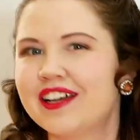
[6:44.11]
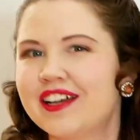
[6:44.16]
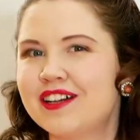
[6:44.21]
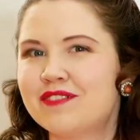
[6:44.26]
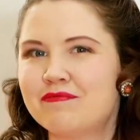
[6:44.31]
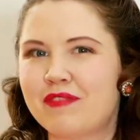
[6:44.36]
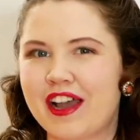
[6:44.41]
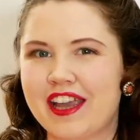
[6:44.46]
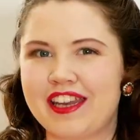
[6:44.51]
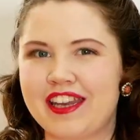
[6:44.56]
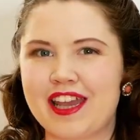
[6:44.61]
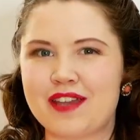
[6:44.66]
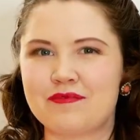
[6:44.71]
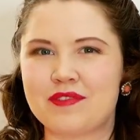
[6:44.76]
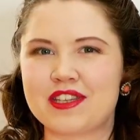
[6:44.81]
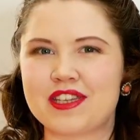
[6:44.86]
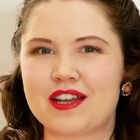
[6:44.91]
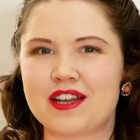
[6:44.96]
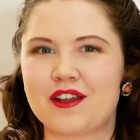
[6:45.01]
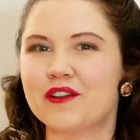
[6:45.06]
My name
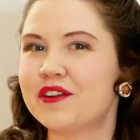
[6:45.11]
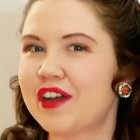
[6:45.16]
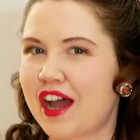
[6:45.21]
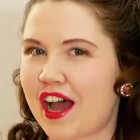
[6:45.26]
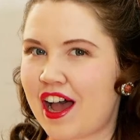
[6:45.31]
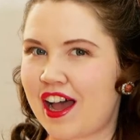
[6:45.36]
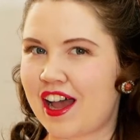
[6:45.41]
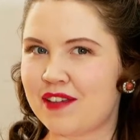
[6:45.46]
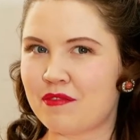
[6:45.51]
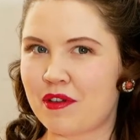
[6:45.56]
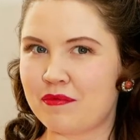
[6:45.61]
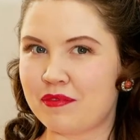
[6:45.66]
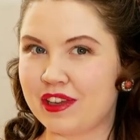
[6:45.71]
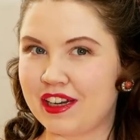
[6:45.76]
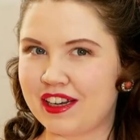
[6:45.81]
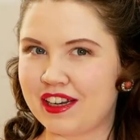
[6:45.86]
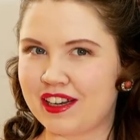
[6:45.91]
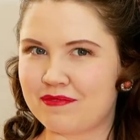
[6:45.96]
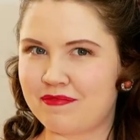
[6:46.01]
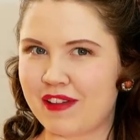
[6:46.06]
is Ilona, I'm a
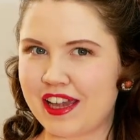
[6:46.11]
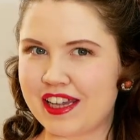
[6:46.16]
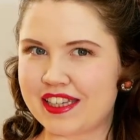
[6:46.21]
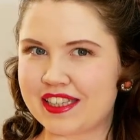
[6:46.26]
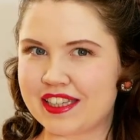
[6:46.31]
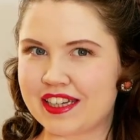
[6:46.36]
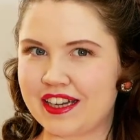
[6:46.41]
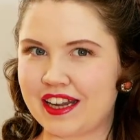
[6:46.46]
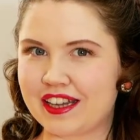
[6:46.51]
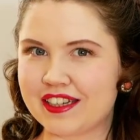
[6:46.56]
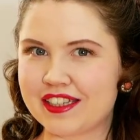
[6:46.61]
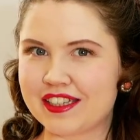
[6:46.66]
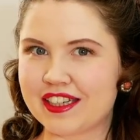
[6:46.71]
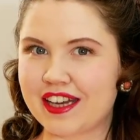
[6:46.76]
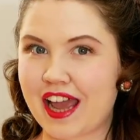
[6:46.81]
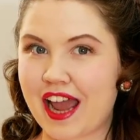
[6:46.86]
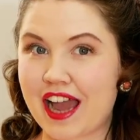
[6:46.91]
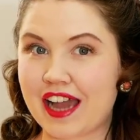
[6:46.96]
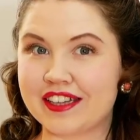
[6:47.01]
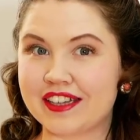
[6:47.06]
milliner based in London
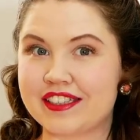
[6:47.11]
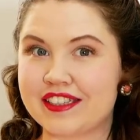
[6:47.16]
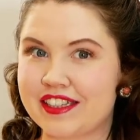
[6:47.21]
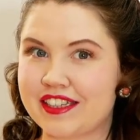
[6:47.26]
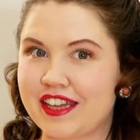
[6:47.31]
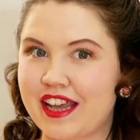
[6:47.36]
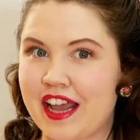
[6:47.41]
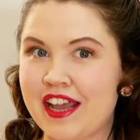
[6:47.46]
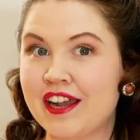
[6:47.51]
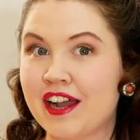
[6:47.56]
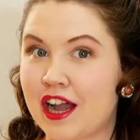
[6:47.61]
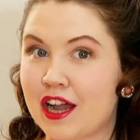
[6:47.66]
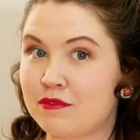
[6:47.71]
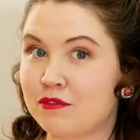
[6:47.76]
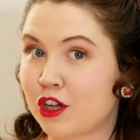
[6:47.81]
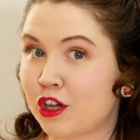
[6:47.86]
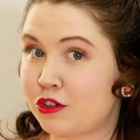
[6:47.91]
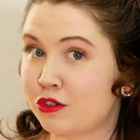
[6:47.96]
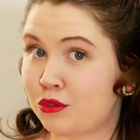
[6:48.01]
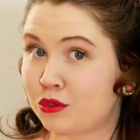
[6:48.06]
and today I'm
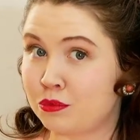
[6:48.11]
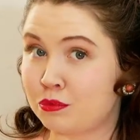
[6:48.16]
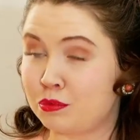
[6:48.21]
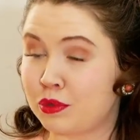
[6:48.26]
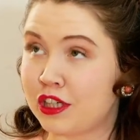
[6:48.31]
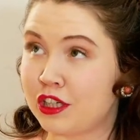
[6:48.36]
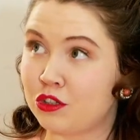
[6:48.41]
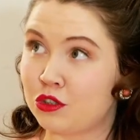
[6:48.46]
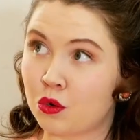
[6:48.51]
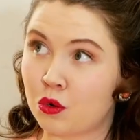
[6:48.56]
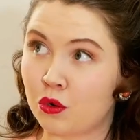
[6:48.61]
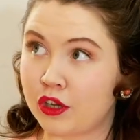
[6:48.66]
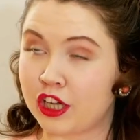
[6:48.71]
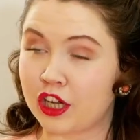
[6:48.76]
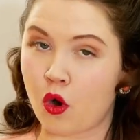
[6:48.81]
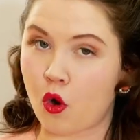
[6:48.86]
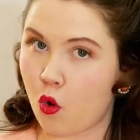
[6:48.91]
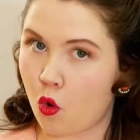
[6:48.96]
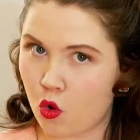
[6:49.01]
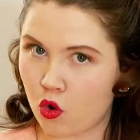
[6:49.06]
going to be talking
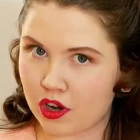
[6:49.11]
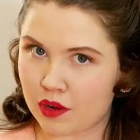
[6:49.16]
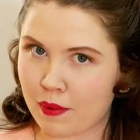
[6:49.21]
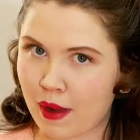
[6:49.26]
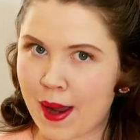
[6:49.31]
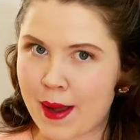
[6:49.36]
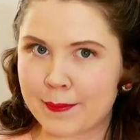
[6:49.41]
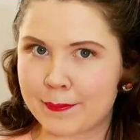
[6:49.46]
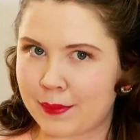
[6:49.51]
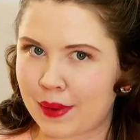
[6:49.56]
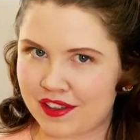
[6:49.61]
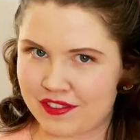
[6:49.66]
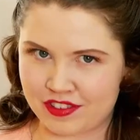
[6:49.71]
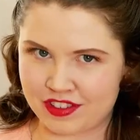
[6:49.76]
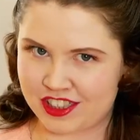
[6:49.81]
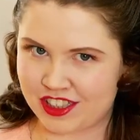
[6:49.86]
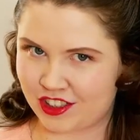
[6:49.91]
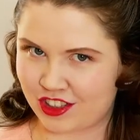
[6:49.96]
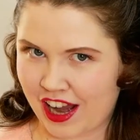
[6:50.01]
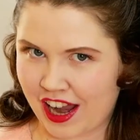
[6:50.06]
all about my
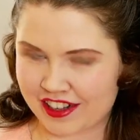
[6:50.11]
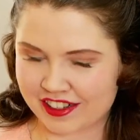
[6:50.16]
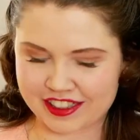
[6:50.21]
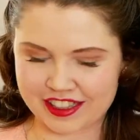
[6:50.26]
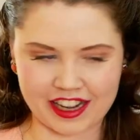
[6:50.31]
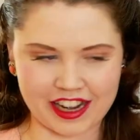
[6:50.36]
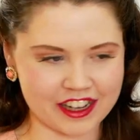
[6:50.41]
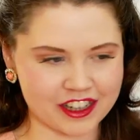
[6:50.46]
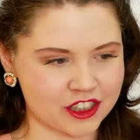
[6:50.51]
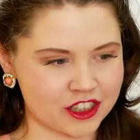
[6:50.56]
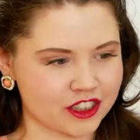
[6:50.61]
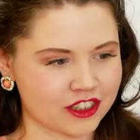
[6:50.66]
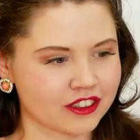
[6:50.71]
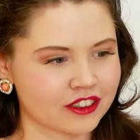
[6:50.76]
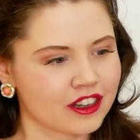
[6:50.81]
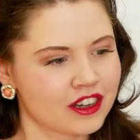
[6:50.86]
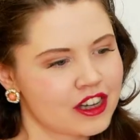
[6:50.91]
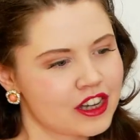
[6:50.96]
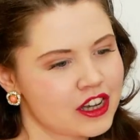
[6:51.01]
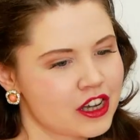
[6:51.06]
vintage hat collection.
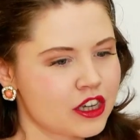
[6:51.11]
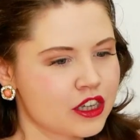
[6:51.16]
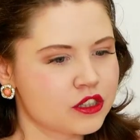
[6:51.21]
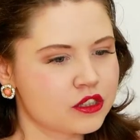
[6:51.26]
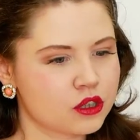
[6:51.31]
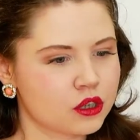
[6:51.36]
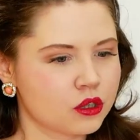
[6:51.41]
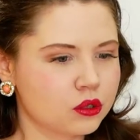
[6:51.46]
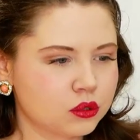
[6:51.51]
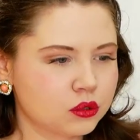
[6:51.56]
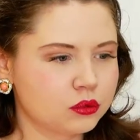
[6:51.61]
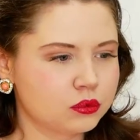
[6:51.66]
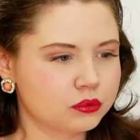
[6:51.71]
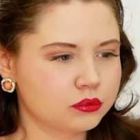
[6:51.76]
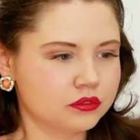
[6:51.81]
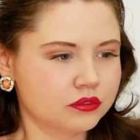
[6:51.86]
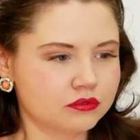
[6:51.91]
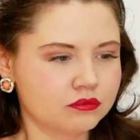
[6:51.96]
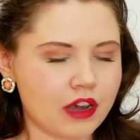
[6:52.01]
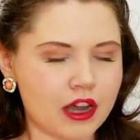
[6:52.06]
So
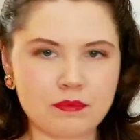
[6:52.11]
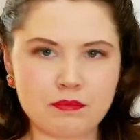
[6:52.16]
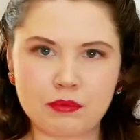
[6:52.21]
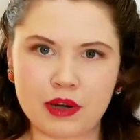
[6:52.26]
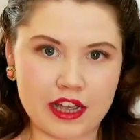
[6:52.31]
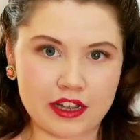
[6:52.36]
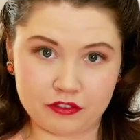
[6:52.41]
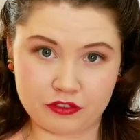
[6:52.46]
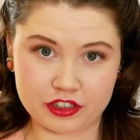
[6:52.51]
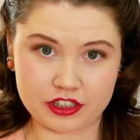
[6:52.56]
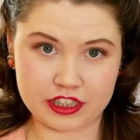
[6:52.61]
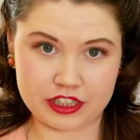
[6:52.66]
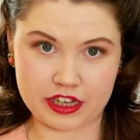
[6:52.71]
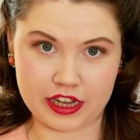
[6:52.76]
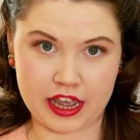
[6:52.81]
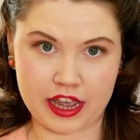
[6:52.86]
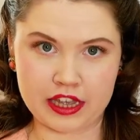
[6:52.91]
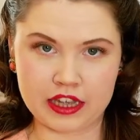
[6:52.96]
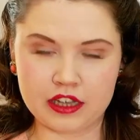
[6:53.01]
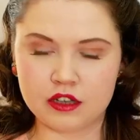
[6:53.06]
my plan for
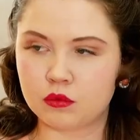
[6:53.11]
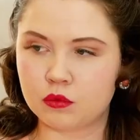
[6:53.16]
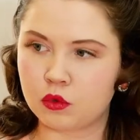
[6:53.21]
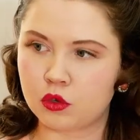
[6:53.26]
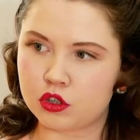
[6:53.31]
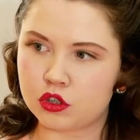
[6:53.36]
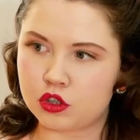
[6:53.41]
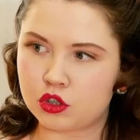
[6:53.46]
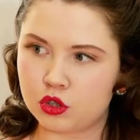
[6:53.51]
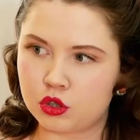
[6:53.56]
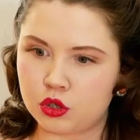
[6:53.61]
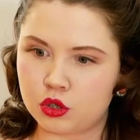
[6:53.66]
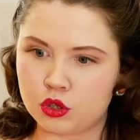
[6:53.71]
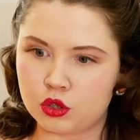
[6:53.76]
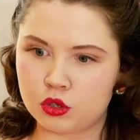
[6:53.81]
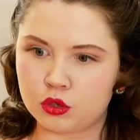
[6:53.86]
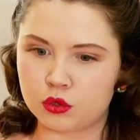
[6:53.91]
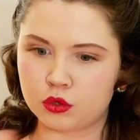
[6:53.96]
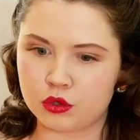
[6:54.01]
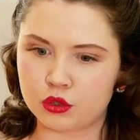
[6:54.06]
today was
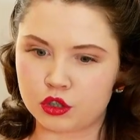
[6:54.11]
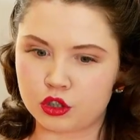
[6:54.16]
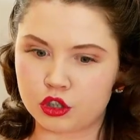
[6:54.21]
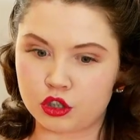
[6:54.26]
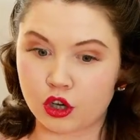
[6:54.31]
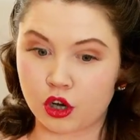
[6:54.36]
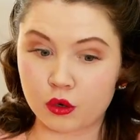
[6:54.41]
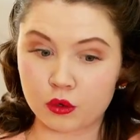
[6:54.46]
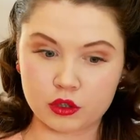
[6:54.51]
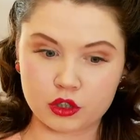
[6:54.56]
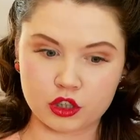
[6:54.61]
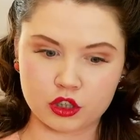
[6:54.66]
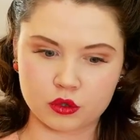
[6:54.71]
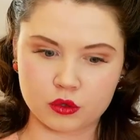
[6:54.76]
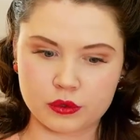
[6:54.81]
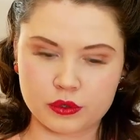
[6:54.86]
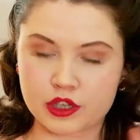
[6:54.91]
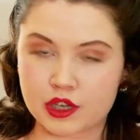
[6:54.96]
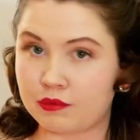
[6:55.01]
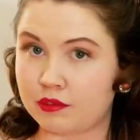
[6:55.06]
to show you
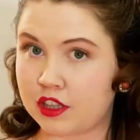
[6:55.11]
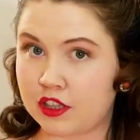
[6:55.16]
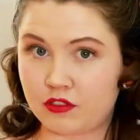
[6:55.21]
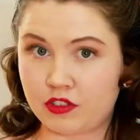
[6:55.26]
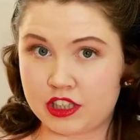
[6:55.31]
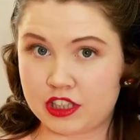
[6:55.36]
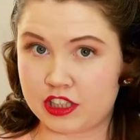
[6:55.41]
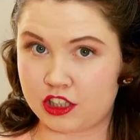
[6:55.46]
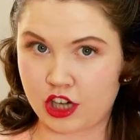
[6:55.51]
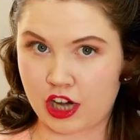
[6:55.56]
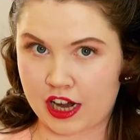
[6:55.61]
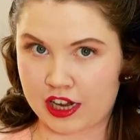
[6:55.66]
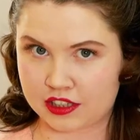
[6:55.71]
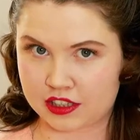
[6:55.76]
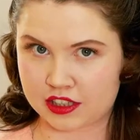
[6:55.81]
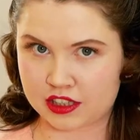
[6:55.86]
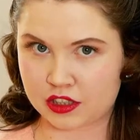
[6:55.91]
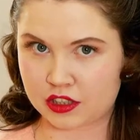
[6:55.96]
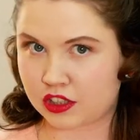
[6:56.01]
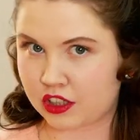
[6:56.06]
some of the vintage
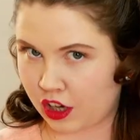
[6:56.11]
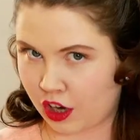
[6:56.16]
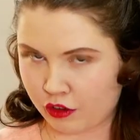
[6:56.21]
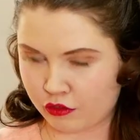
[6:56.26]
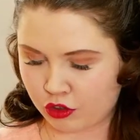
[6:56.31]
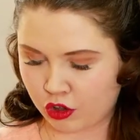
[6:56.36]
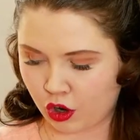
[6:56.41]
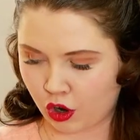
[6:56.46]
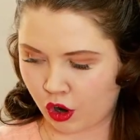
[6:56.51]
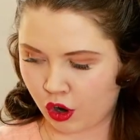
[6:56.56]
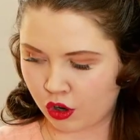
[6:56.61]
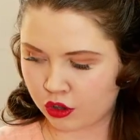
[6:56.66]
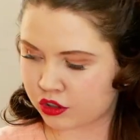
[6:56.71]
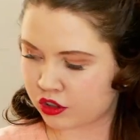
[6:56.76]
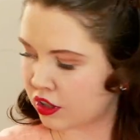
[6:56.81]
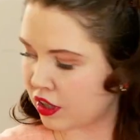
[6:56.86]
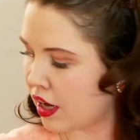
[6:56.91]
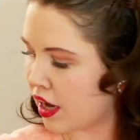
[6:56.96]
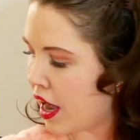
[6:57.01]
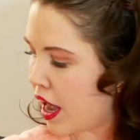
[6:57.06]
hats that I've got
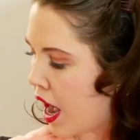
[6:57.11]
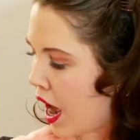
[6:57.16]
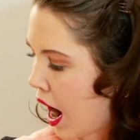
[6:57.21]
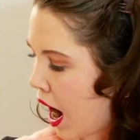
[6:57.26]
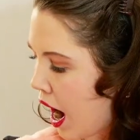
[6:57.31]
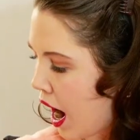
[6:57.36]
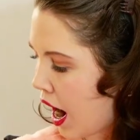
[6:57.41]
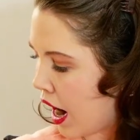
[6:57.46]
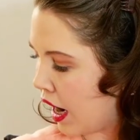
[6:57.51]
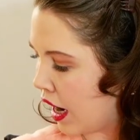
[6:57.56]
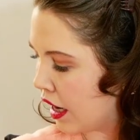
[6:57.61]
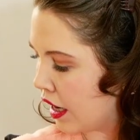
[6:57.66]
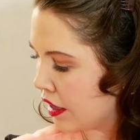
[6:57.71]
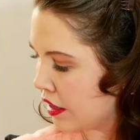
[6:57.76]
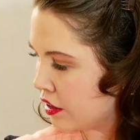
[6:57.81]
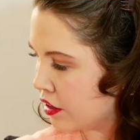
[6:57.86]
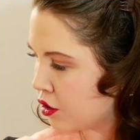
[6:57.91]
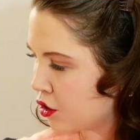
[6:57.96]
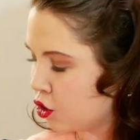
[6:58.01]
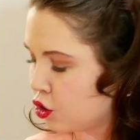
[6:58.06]

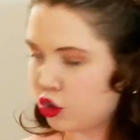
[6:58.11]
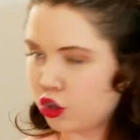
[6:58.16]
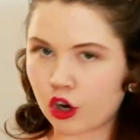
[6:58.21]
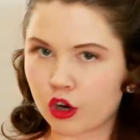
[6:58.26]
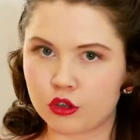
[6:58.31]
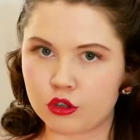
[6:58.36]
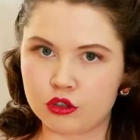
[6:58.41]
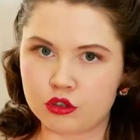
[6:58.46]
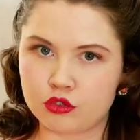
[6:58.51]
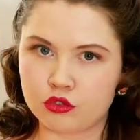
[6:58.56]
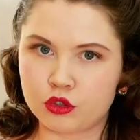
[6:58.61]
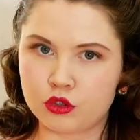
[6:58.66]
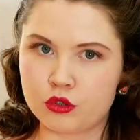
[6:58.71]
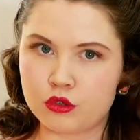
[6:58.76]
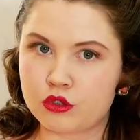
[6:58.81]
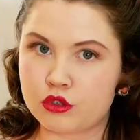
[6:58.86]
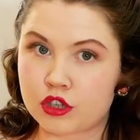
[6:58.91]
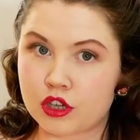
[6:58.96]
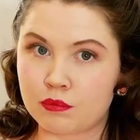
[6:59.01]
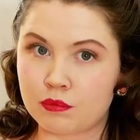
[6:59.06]
and go through
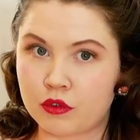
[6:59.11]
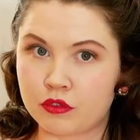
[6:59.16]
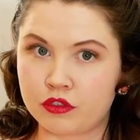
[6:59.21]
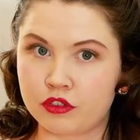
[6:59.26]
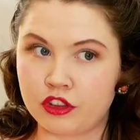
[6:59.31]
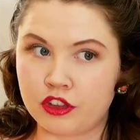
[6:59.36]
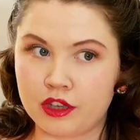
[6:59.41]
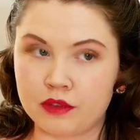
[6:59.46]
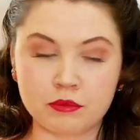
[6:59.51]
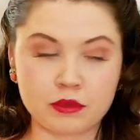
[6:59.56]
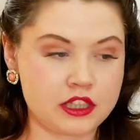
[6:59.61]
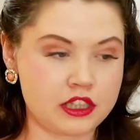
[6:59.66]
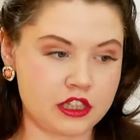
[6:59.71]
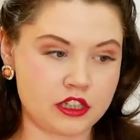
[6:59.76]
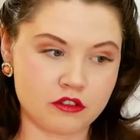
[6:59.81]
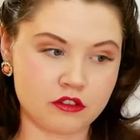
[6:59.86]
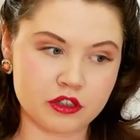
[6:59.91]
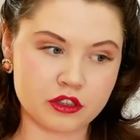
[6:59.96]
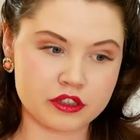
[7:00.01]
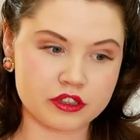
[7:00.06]
some of the
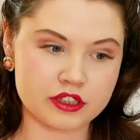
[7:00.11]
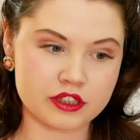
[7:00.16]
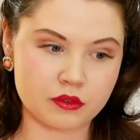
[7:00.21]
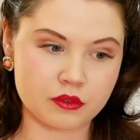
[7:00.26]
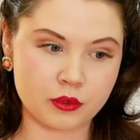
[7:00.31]
materials that were